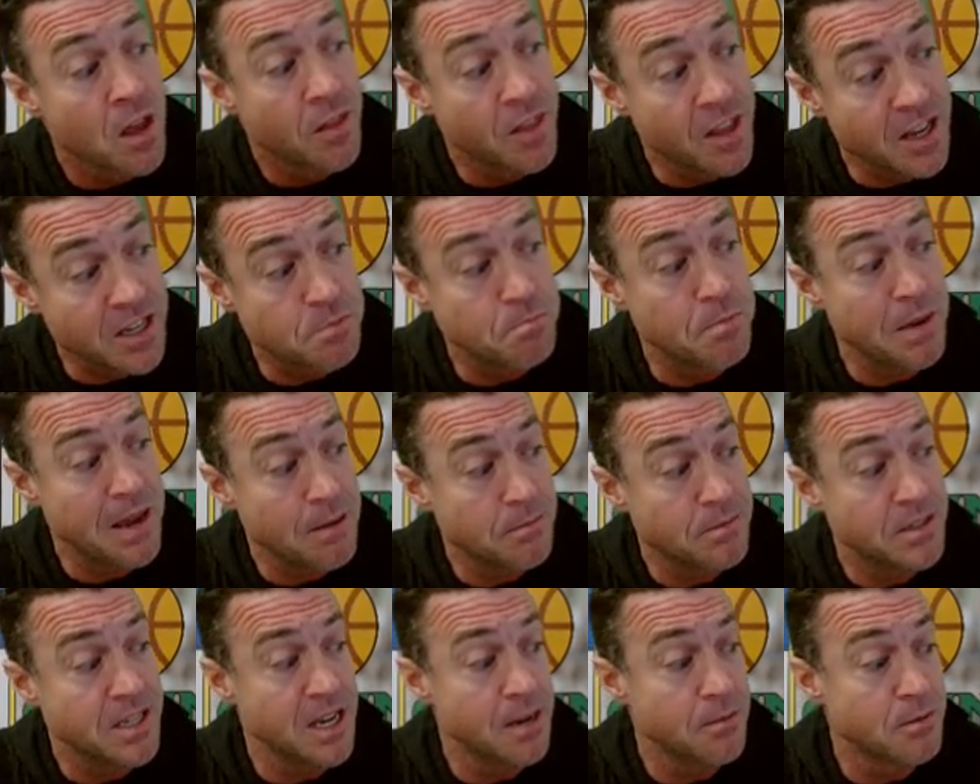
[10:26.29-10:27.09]
This
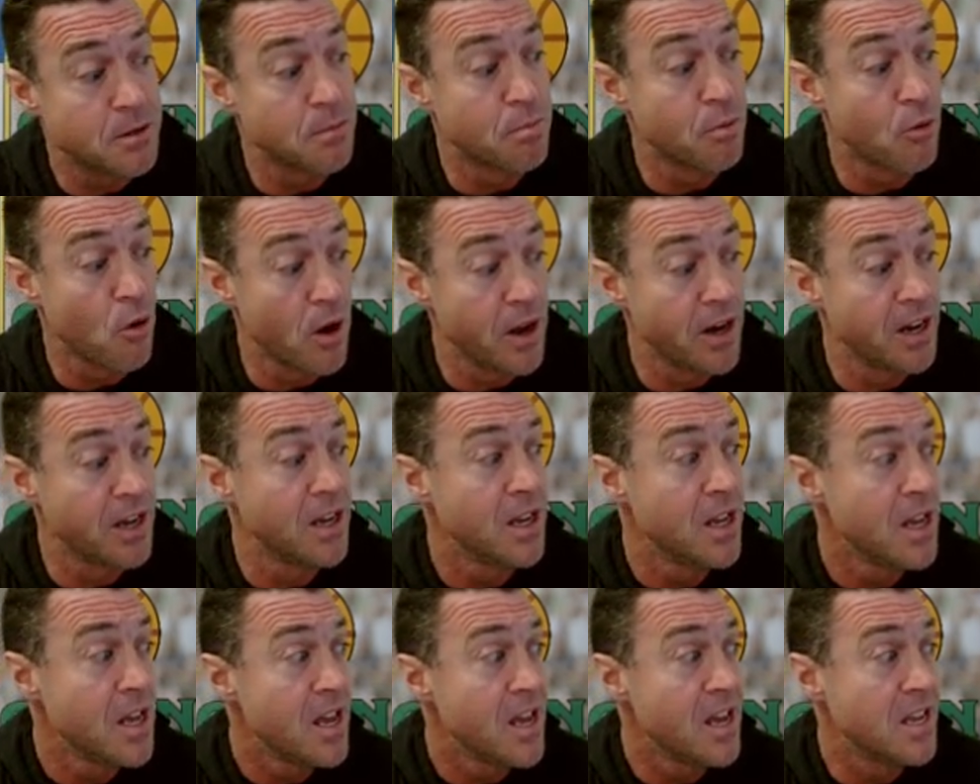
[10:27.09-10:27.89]
Beam Team De
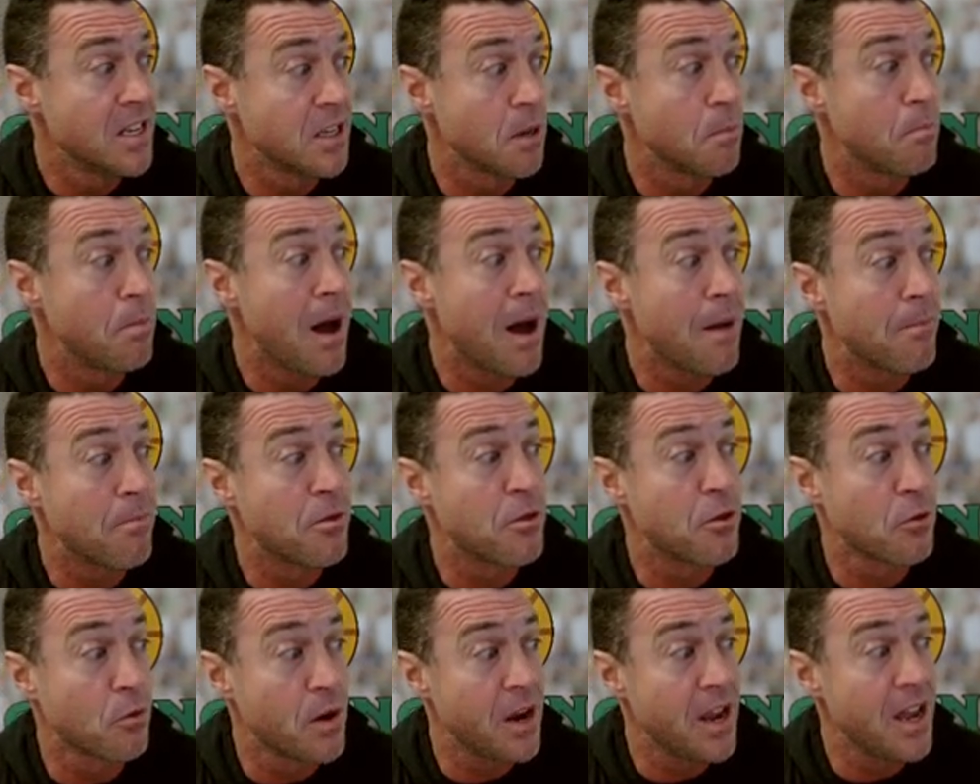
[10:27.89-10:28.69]
Bruyne is a
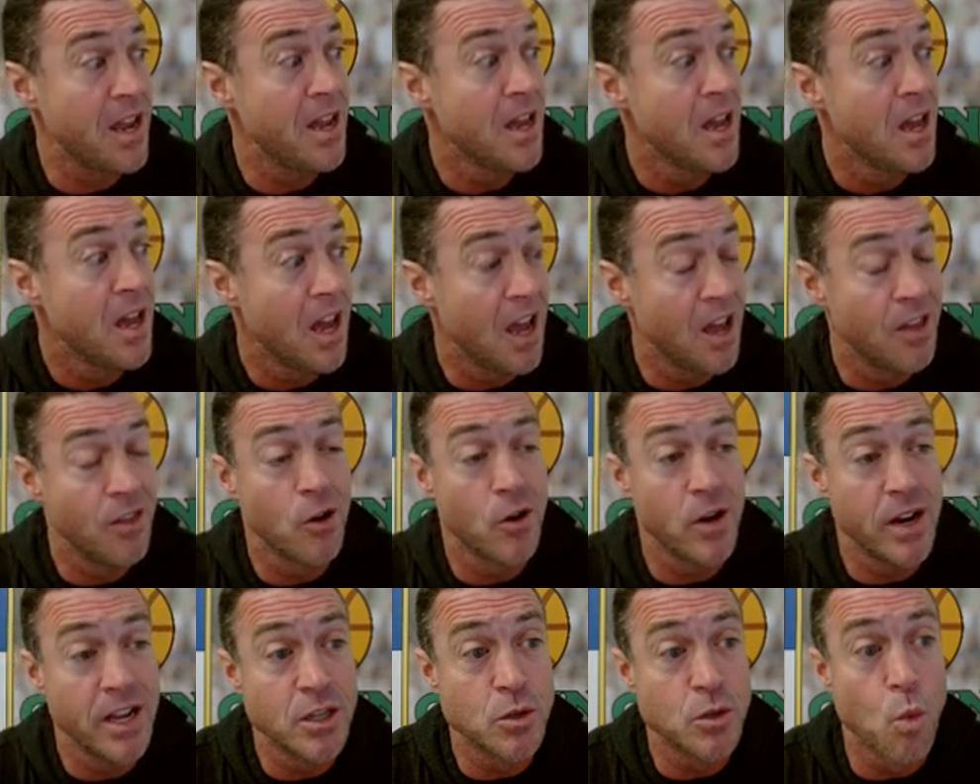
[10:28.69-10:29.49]
pop 3, and
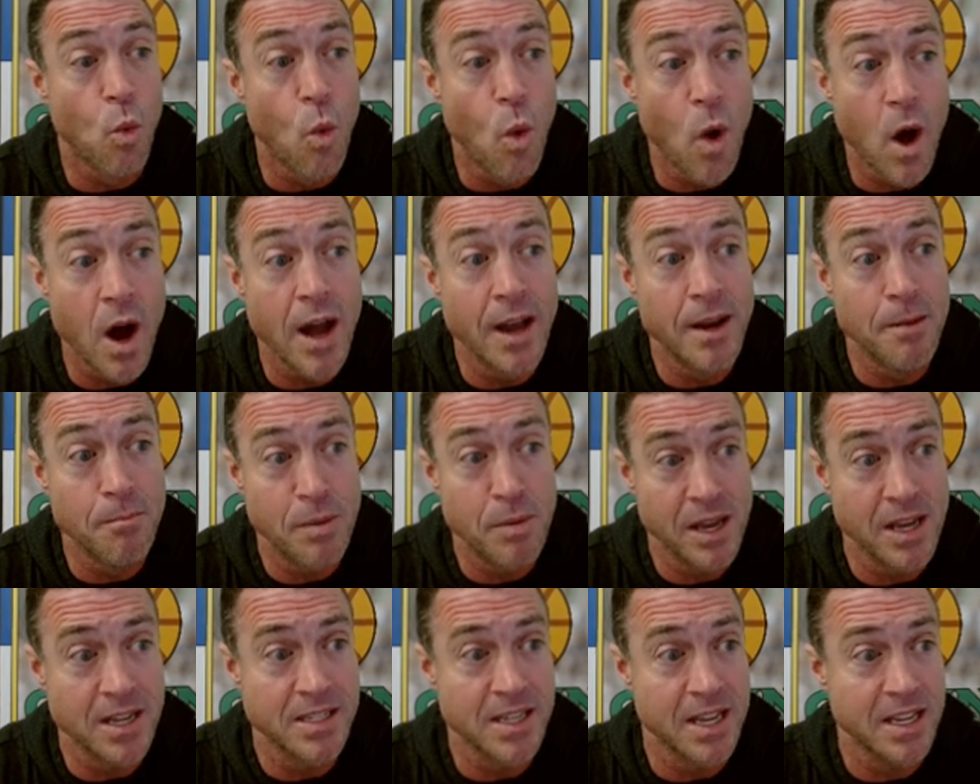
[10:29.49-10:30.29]
there is one
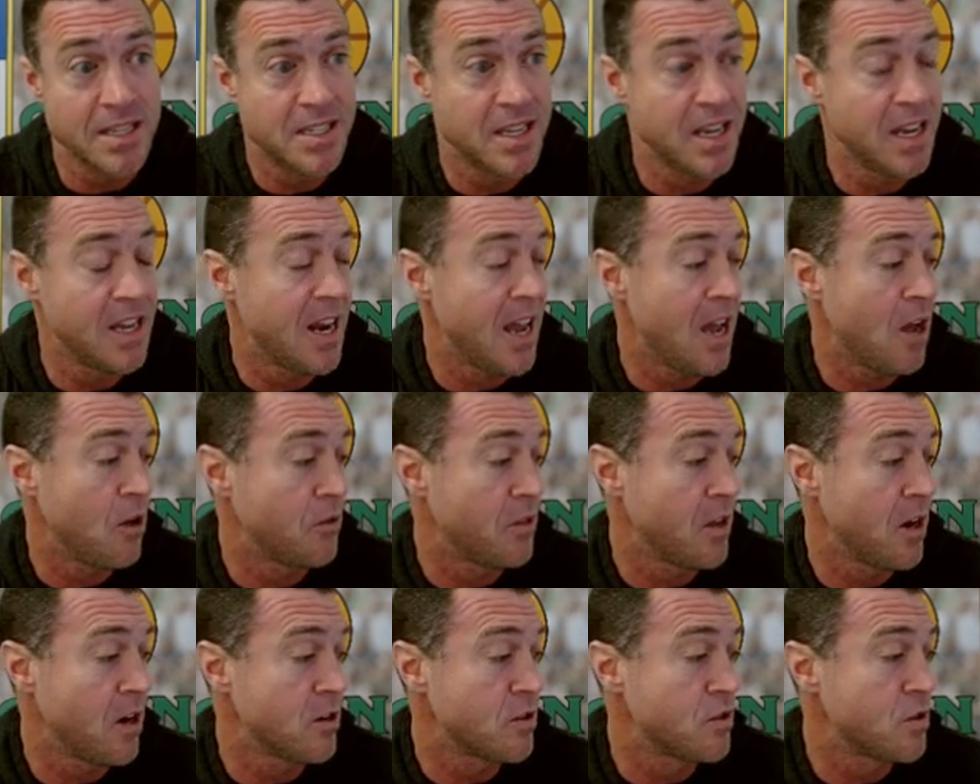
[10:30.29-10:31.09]
PSA 10
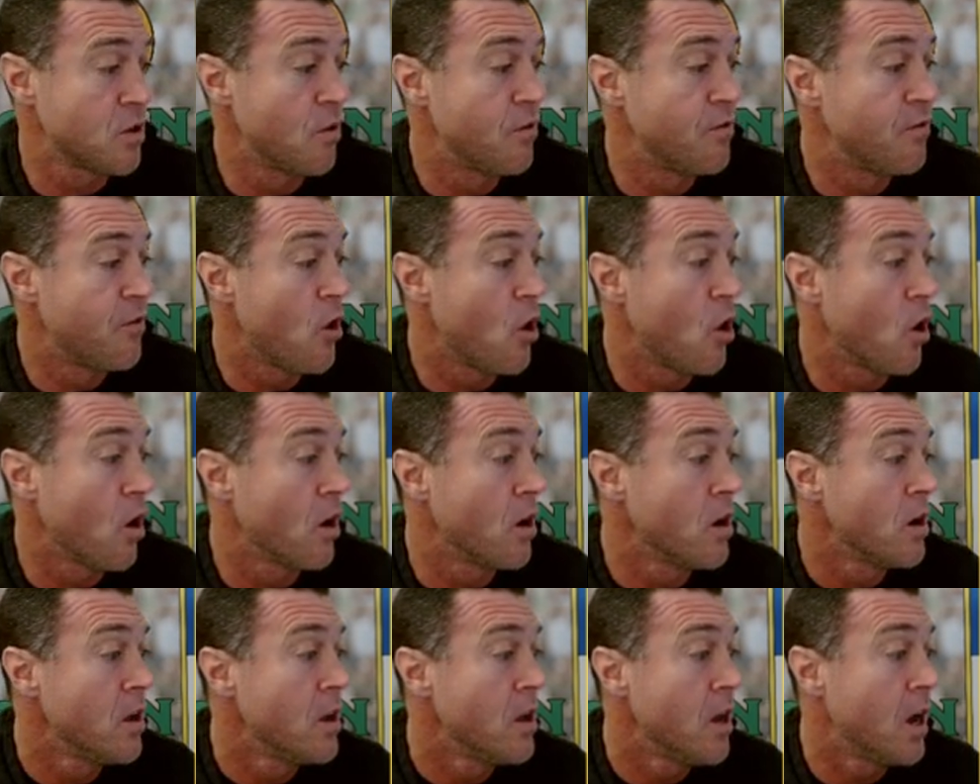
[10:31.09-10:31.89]
out there so
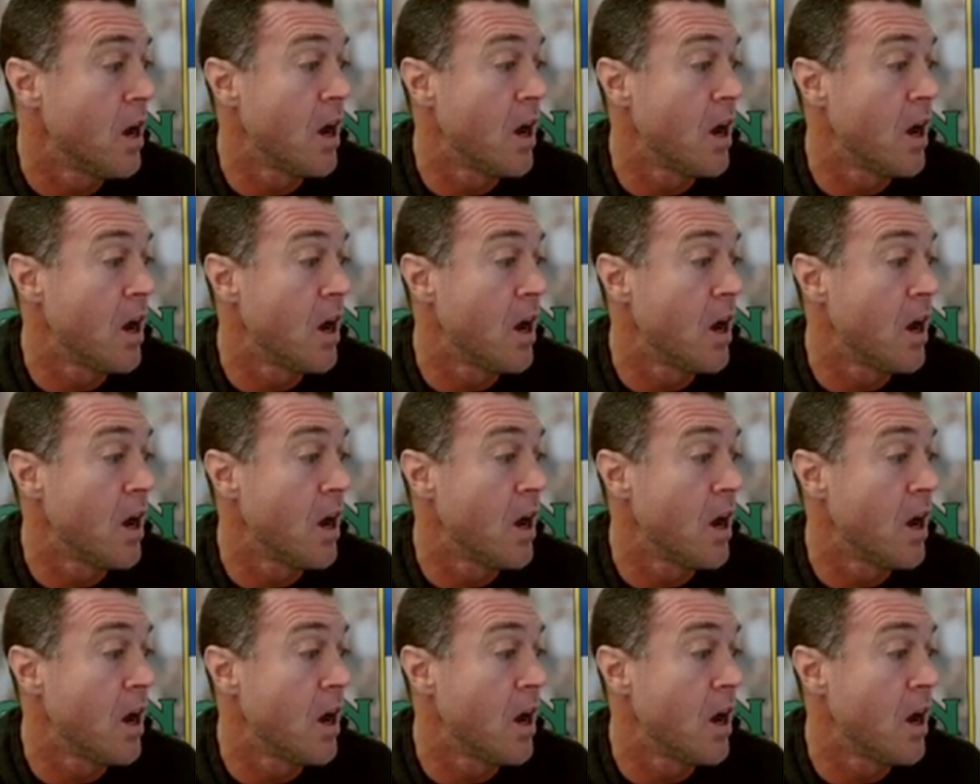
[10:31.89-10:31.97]
far.